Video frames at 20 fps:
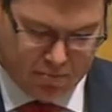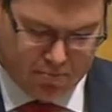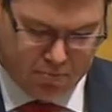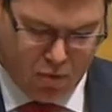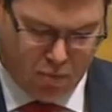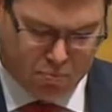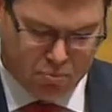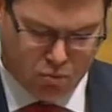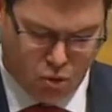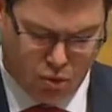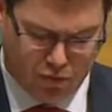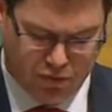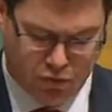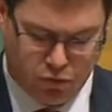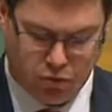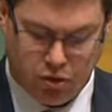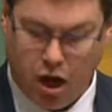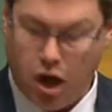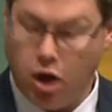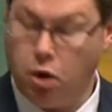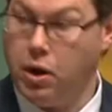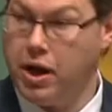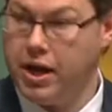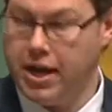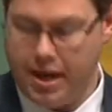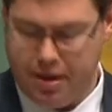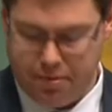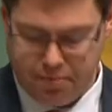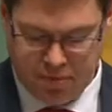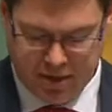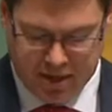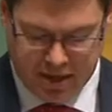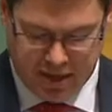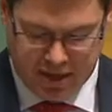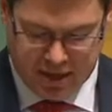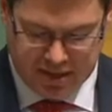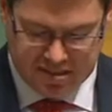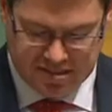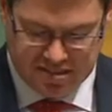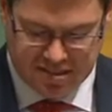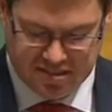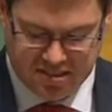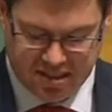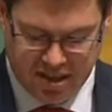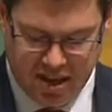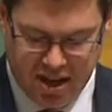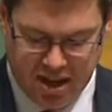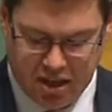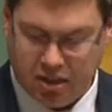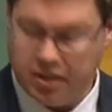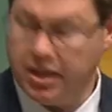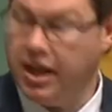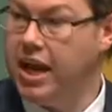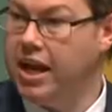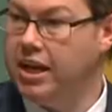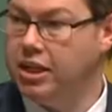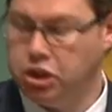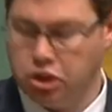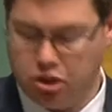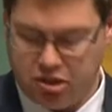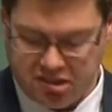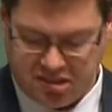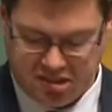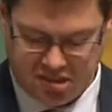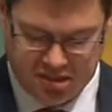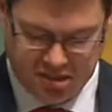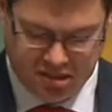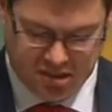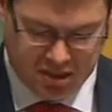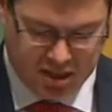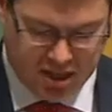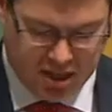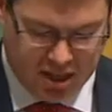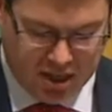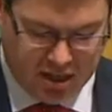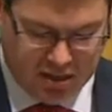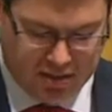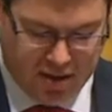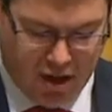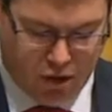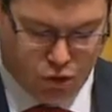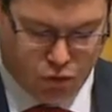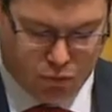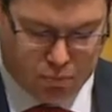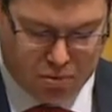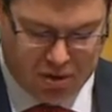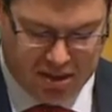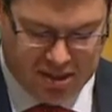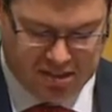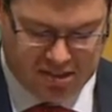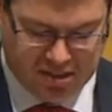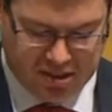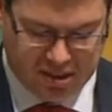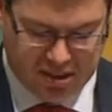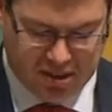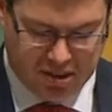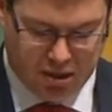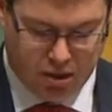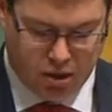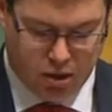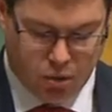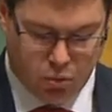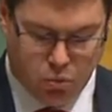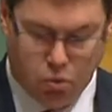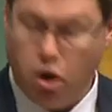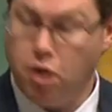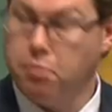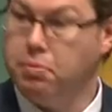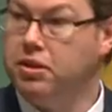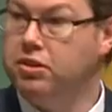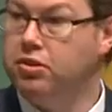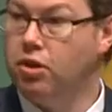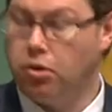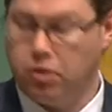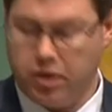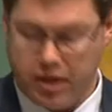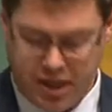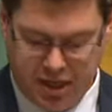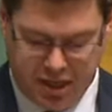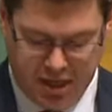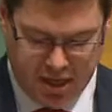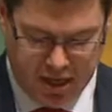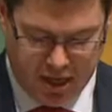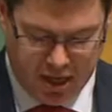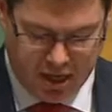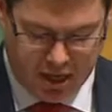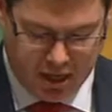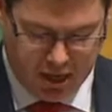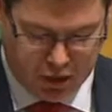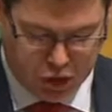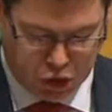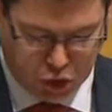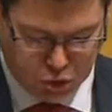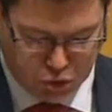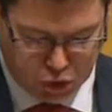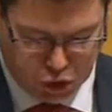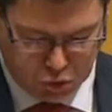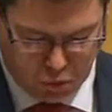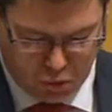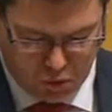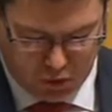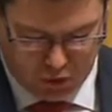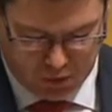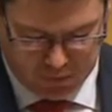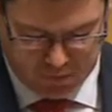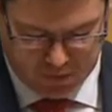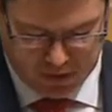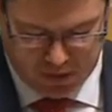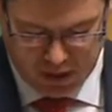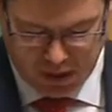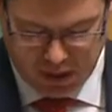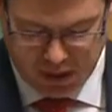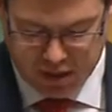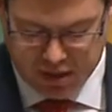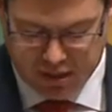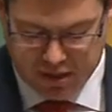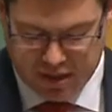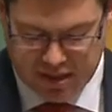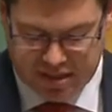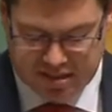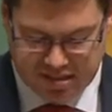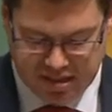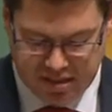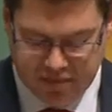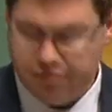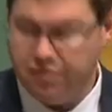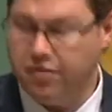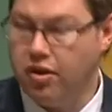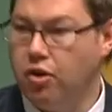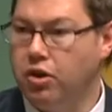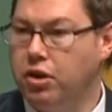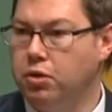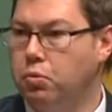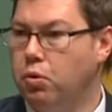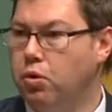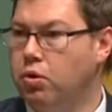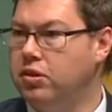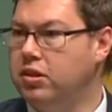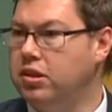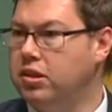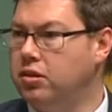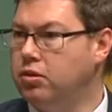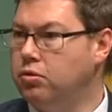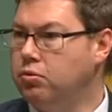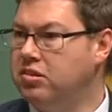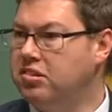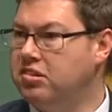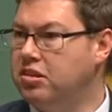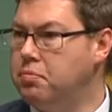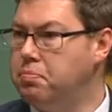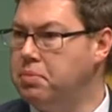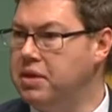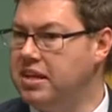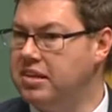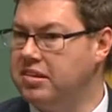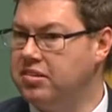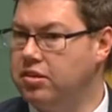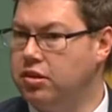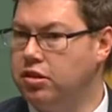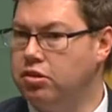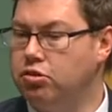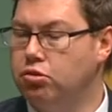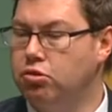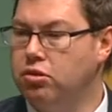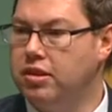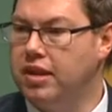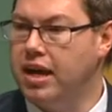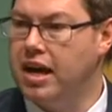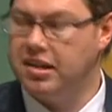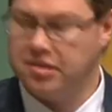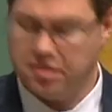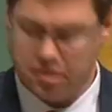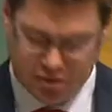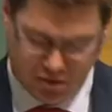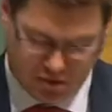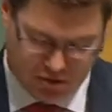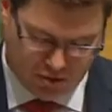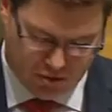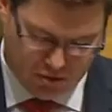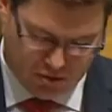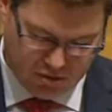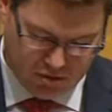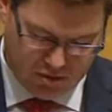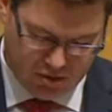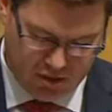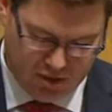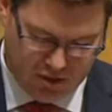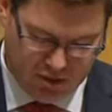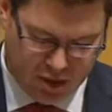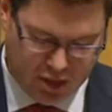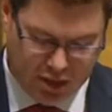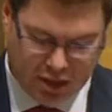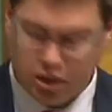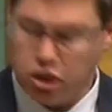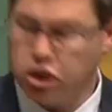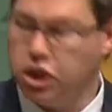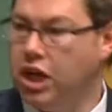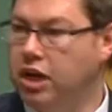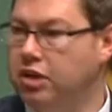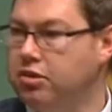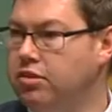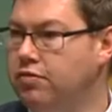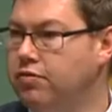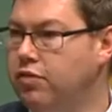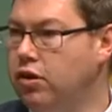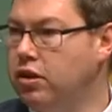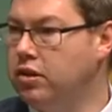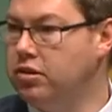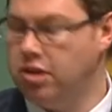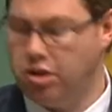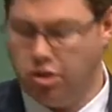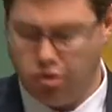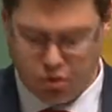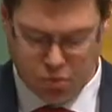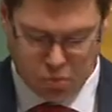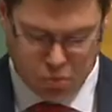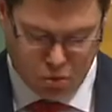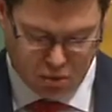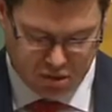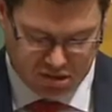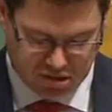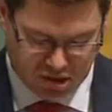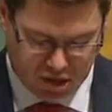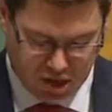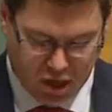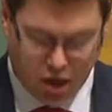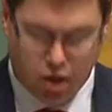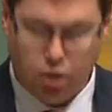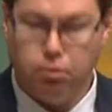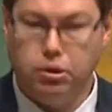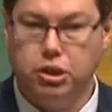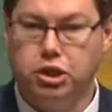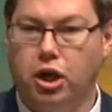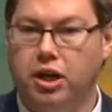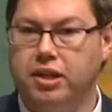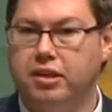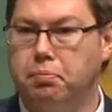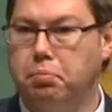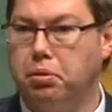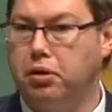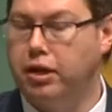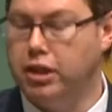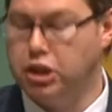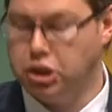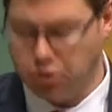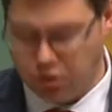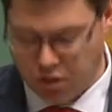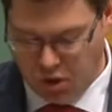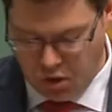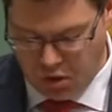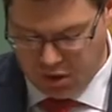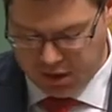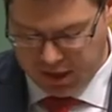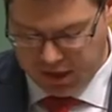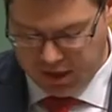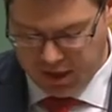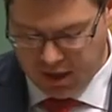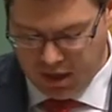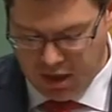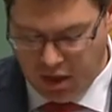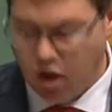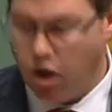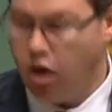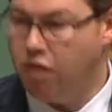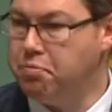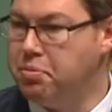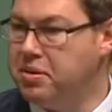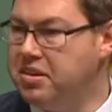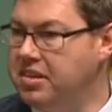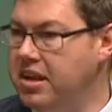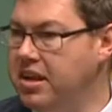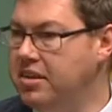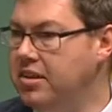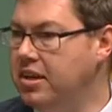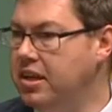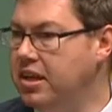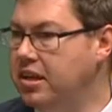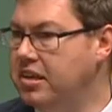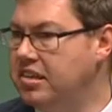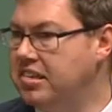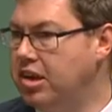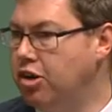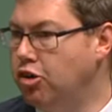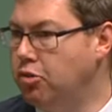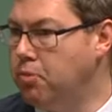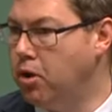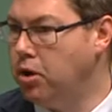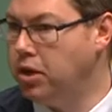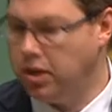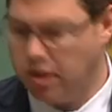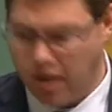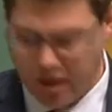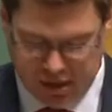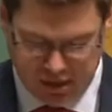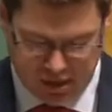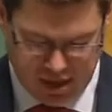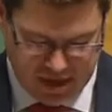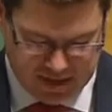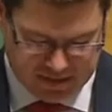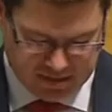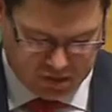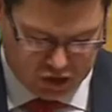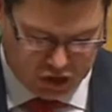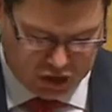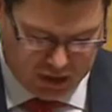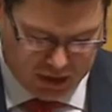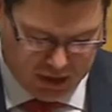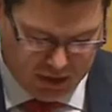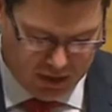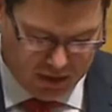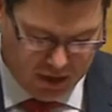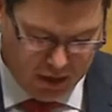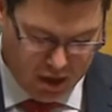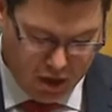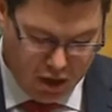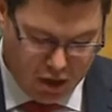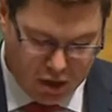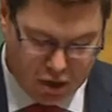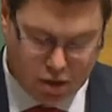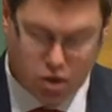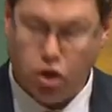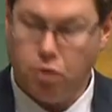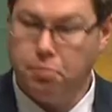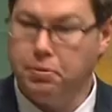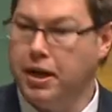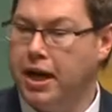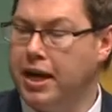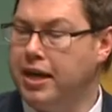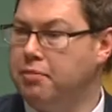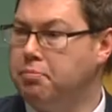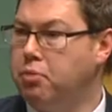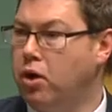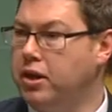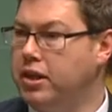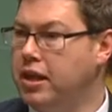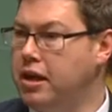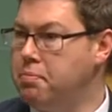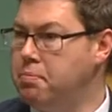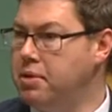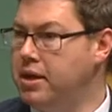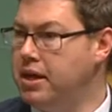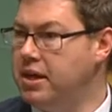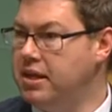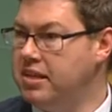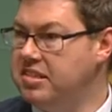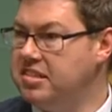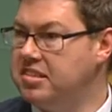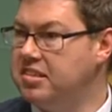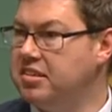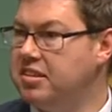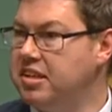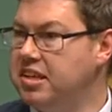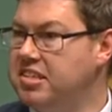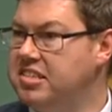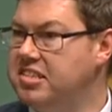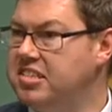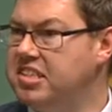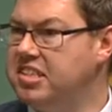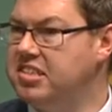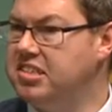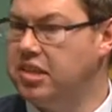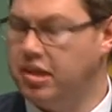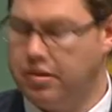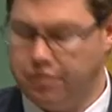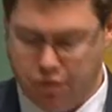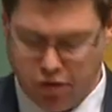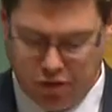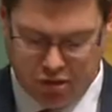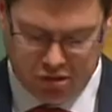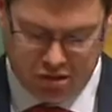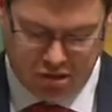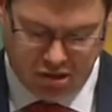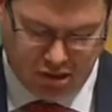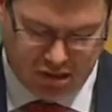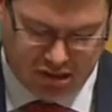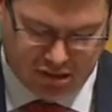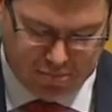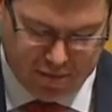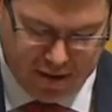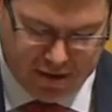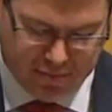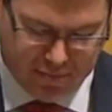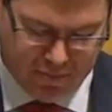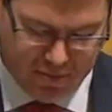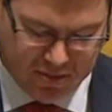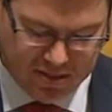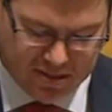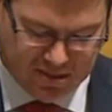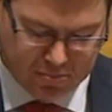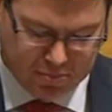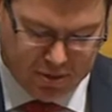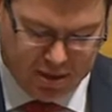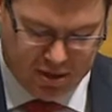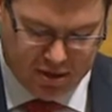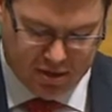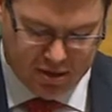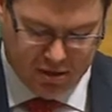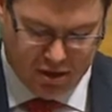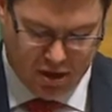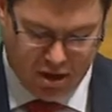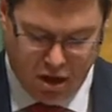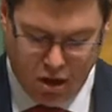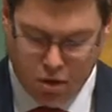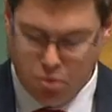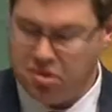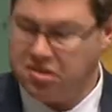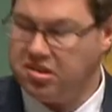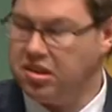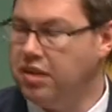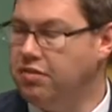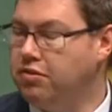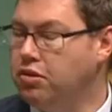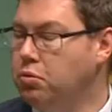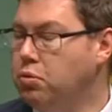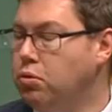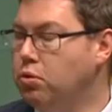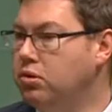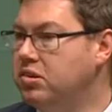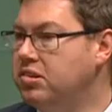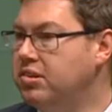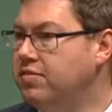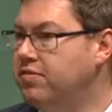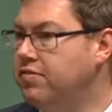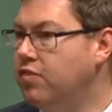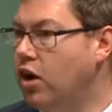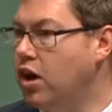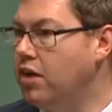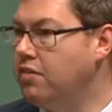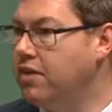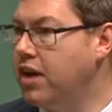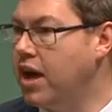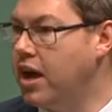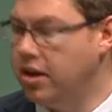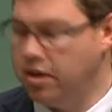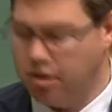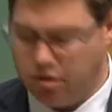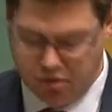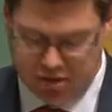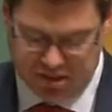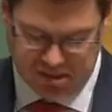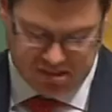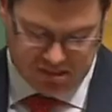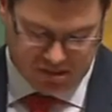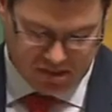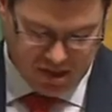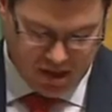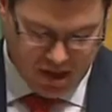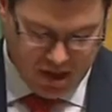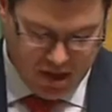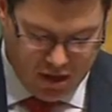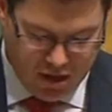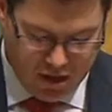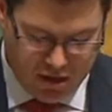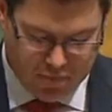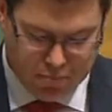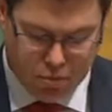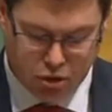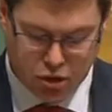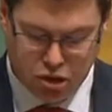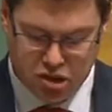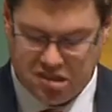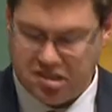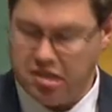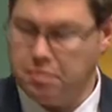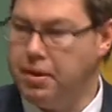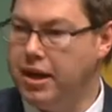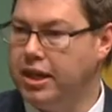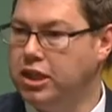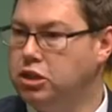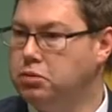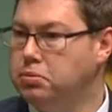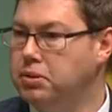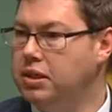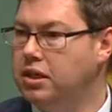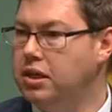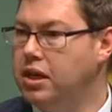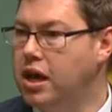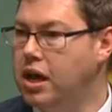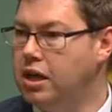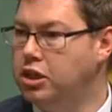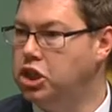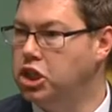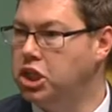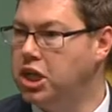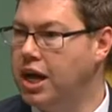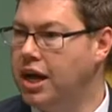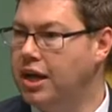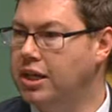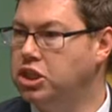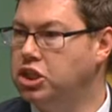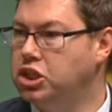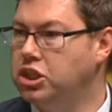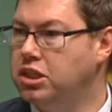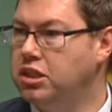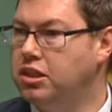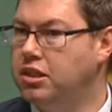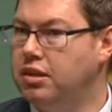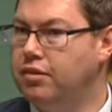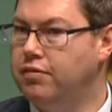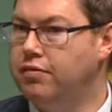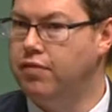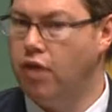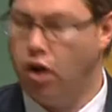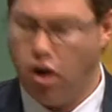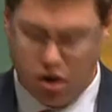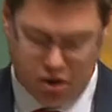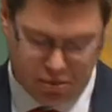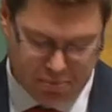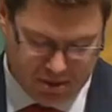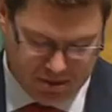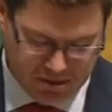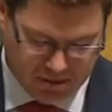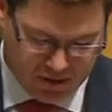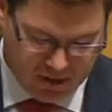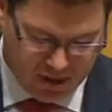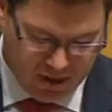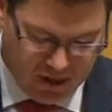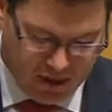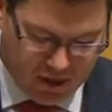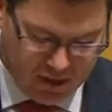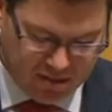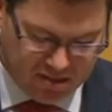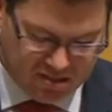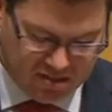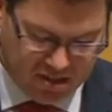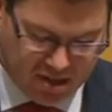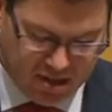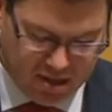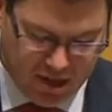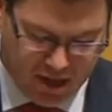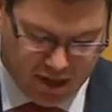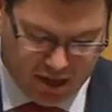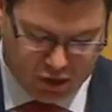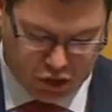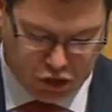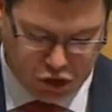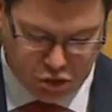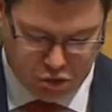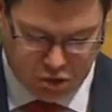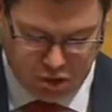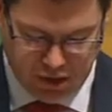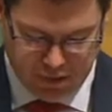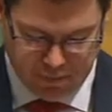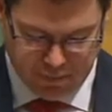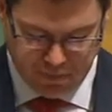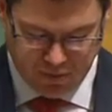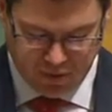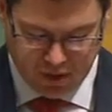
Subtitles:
Bob Broadfoot, OAM, Sister Helen Ann Johnson, Darryl Breasley, Roma Doherty and George Royal. These are very worthy recipients of the 2013 Charlton Volunteer Awards, which I had the pleasure and honour of presenting in a ceremony late last year. Nominated by their peers, these 16 volunteers, Madam Speaker, received awards in 5 categories: emergency management, education, environment, senior and junior.